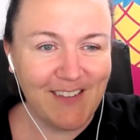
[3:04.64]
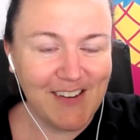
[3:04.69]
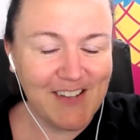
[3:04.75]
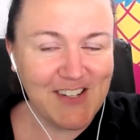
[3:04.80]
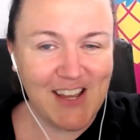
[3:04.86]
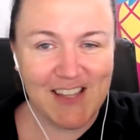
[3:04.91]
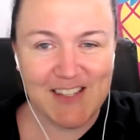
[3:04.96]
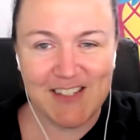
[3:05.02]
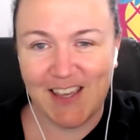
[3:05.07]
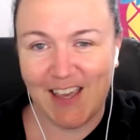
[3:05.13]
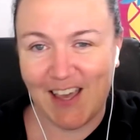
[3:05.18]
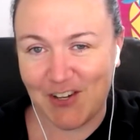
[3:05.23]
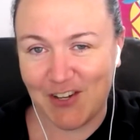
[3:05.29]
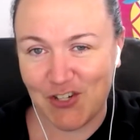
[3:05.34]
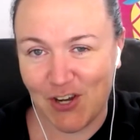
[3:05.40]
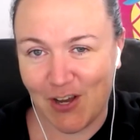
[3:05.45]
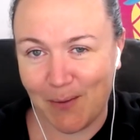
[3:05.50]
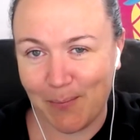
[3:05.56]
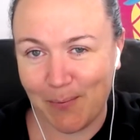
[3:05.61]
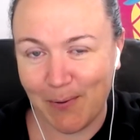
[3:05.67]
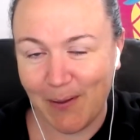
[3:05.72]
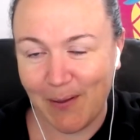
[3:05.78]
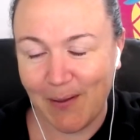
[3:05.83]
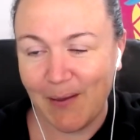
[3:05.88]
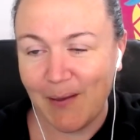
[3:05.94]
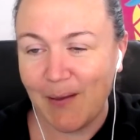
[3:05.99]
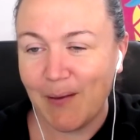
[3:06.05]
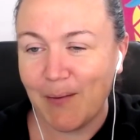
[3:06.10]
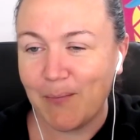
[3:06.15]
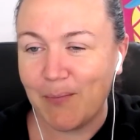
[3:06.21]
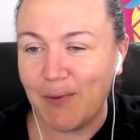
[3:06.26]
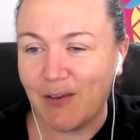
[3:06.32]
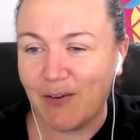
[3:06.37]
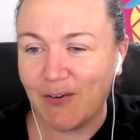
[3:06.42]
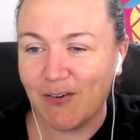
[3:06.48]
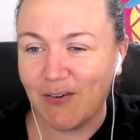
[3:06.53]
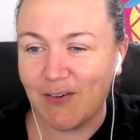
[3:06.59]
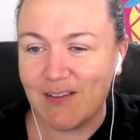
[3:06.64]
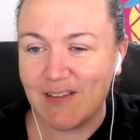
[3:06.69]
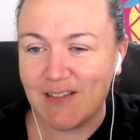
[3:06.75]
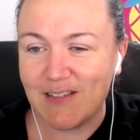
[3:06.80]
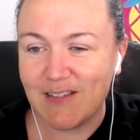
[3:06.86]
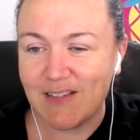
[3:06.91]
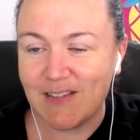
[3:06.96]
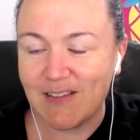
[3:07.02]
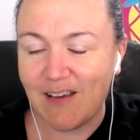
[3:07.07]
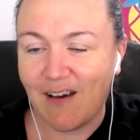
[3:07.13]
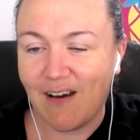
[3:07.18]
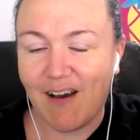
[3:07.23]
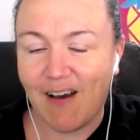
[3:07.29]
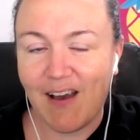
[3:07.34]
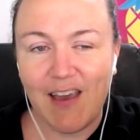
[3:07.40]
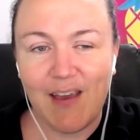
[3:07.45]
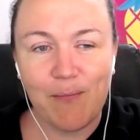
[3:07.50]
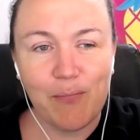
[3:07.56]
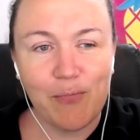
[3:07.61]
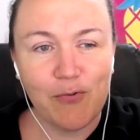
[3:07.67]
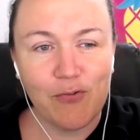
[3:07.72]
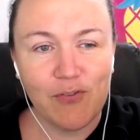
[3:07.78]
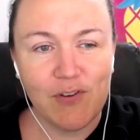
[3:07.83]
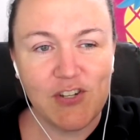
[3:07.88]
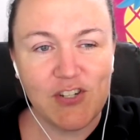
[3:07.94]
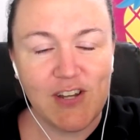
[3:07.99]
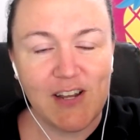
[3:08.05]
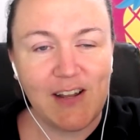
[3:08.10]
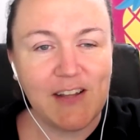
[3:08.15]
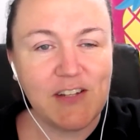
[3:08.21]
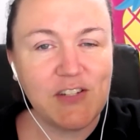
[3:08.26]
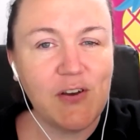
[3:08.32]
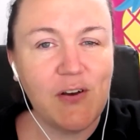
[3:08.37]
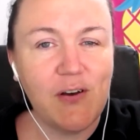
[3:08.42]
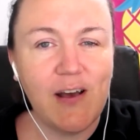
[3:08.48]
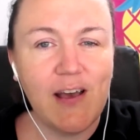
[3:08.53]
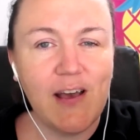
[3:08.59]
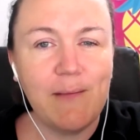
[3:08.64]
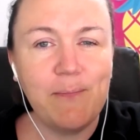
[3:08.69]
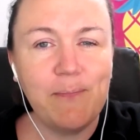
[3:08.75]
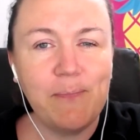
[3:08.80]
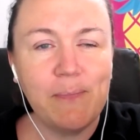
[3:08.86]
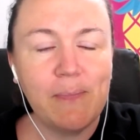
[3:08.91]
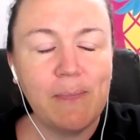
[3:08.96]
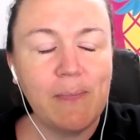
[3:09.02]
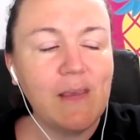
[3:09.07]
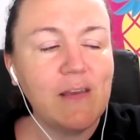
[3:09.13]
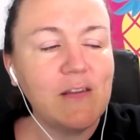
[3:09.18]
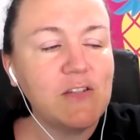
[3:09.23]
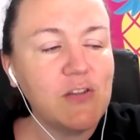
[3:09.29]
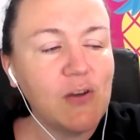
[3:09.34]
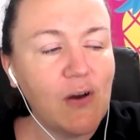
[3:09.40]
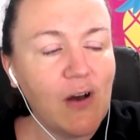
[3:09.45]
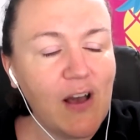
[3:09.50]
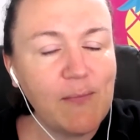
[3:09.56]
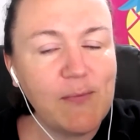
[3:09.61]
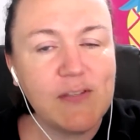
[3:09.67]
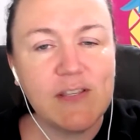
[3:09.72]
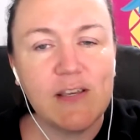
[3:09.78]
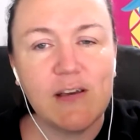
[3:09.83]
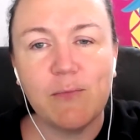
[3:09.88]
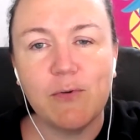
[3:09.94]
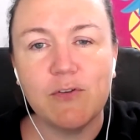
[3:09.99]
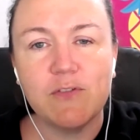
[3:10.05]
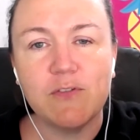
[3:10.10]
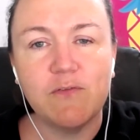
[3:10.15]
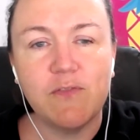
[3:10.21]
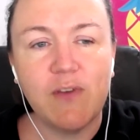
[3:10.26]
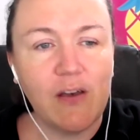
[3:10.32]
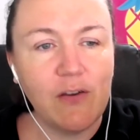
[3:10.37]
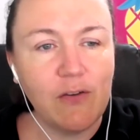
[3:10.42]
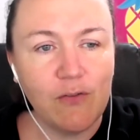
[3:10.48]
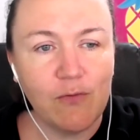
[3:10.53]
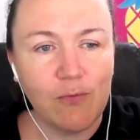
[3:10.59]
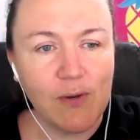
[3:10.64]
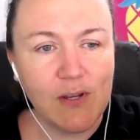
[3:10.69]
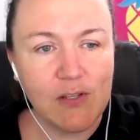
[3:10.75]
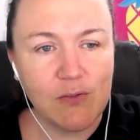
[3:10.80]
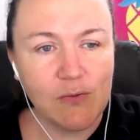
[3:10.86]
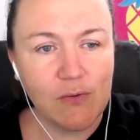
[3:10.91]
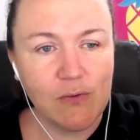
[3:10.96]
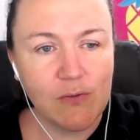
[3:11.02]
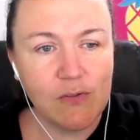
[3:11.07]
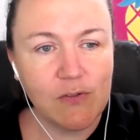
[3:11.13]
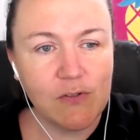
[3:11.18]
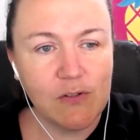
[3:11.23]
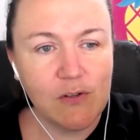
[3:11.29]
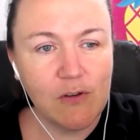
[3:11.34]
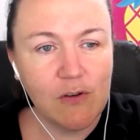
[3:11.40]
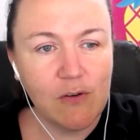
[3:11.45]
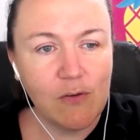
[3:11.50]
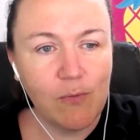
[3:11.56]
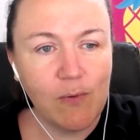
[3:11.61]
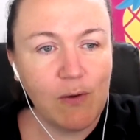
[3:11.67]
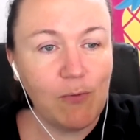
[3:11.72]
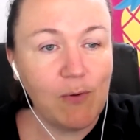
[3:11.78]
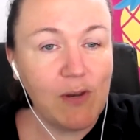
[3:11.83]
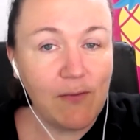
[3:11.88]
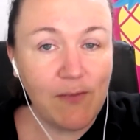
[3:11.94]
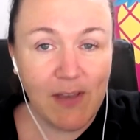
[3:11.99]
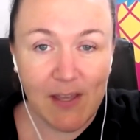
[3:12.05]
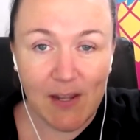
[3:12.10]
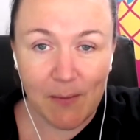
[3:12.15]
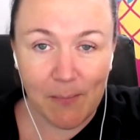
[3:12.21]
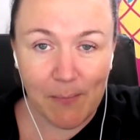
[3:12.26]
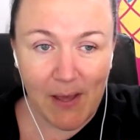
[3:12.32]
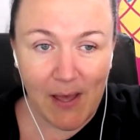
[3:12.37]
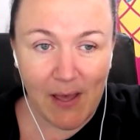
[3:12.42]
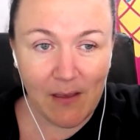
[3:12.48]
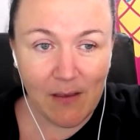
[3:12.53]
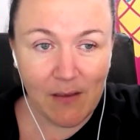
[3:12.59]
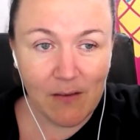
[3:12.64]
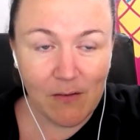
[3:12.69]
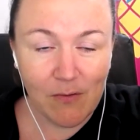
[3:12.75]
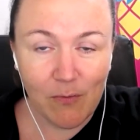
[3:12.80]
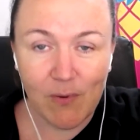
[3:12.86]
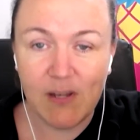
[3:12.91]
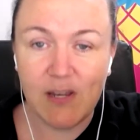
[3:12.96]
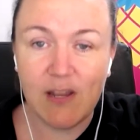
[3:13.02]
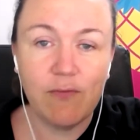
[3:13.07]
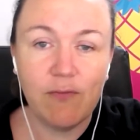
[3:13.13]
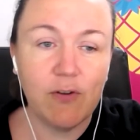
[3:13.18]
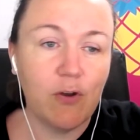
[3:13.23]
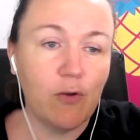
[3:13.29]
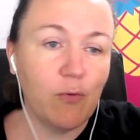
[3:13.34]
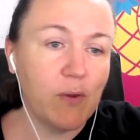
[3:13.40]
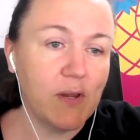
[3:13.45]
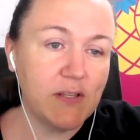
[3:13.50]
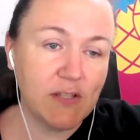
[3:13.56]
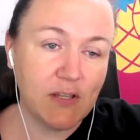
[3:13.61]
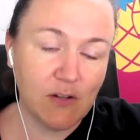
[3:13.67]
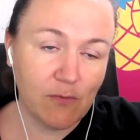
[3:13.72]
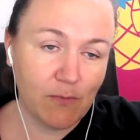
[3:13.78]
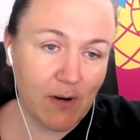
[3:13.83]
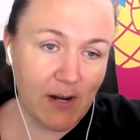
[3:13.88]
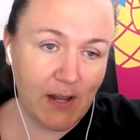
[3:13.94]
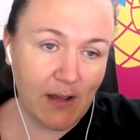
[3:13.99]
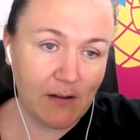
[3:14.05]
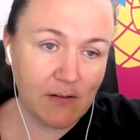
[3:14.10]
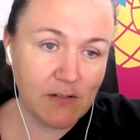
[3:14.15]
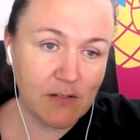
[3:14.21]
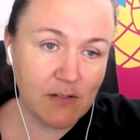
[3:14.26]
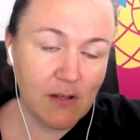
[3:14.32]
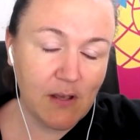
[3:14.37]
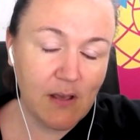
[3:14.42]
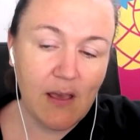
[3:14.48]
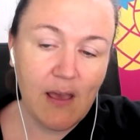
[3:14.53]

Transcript: I got a chance to catch up. Because I appreciate, like, time is our most valued resource. We will never get it back. We never know when it's going to run out.